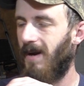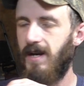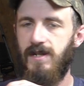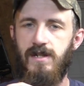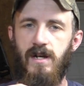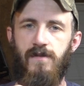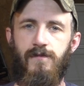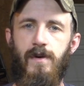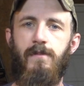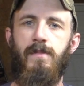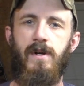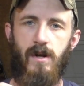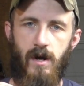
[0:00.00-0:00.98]
my stuff
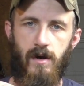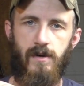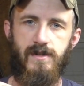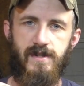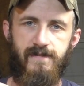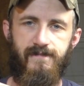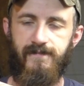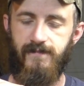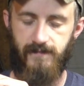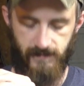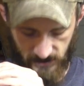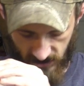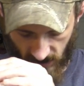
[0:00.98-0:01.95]
from Menards.
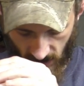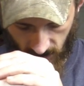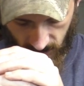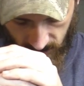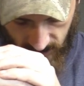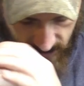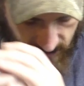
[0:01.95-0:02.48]
So